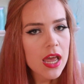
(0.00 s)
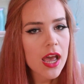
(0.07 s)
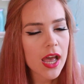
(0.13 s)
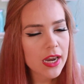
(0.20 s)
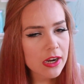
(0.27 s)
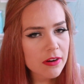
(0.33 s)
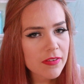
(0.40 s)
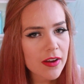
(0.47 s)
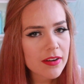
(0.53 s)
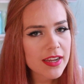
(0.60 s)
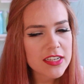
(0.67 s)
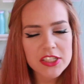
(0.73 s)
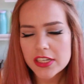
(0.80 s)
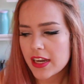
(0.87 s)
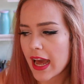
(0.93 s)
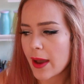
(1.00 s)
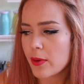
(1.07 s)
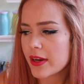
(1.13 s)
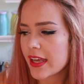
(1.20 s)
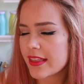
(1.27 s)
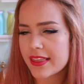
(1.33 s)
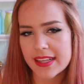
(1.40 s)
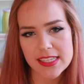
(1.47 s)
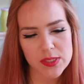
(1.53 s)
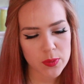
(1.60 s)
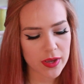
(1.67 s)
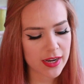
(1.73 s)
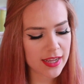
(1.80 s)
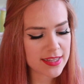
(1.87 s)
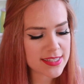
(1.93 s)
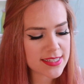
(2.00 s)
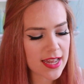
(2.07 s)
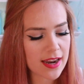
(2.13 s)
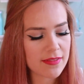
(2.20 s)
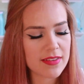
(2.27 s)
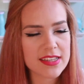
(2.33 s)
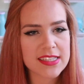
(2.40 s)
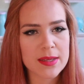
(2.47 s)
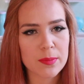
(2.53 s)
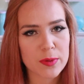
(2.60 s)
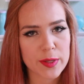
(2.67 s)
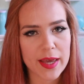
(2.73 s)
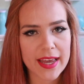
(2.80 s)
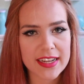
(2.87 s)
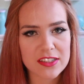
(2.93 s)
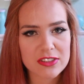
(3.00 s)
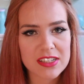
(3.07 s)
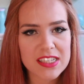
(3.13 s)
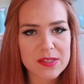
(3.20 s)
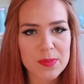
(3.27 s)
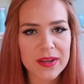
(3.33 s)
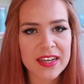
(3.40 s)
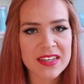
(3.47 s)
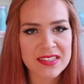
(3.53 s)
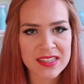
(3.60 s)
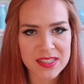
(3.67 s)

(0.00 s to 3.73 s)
in your foundation, I would get this one instead of the Simply Ageless, because